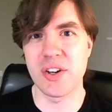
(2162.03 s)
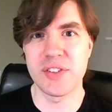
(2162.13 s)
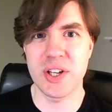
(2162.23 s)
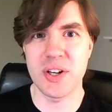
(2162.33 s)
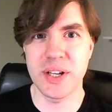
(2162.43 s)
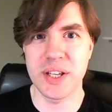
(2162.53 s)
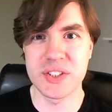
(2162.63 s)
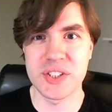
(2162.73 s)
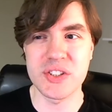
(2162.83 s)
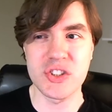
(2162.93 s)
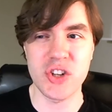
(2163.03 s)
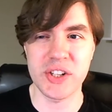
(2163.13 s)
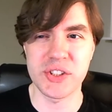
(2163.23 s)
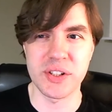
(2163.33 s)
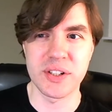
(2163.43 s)
overload is just
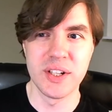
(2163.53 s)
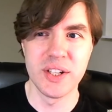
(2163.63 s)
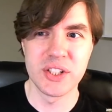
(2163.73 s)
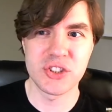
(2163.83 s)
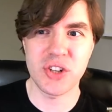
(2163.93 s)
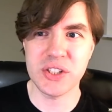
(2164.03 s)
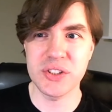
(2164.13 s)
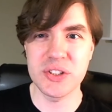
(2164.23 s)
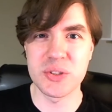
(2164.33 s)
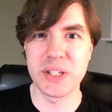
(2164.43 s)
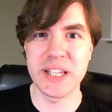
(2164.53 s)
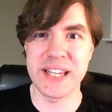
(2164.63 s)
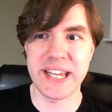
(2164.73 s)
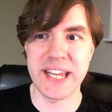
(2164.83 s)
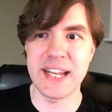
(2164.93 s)
structure. Structure is really the
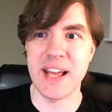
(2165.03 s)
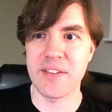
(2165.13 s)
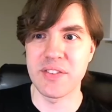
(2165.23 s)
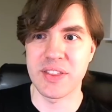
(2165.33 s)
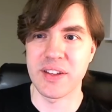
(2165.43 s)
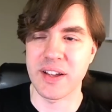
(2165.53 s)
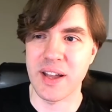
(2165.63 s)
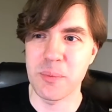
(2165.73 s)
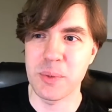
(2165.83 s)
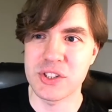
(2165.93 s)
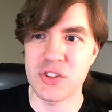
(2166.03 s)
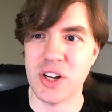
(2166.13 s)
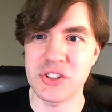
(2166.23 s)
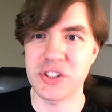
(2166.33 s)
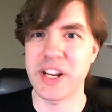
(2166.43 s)
key to everything. And when
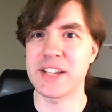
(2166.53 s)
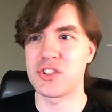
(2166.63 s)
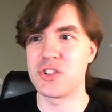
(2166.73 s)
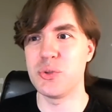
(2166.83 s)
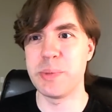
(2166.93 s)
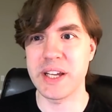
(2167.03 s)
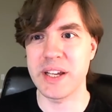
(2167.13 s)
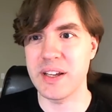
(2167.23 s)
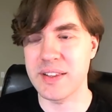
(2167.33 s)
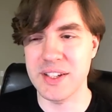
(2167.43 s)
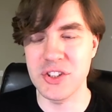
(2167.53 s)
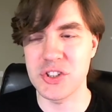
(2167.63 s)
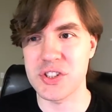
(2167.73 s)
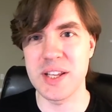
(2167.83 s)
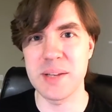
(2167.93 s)
structure gets too big, then you
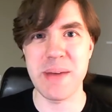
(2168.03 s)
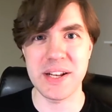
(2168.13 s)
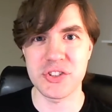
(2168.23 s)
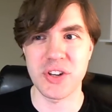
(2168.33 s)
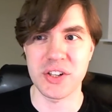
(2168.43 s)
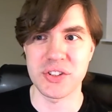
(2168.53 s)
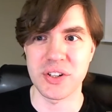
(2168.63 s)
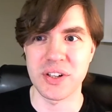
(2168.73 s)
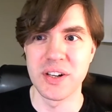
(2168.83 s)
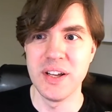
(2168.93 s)
just need metastructure.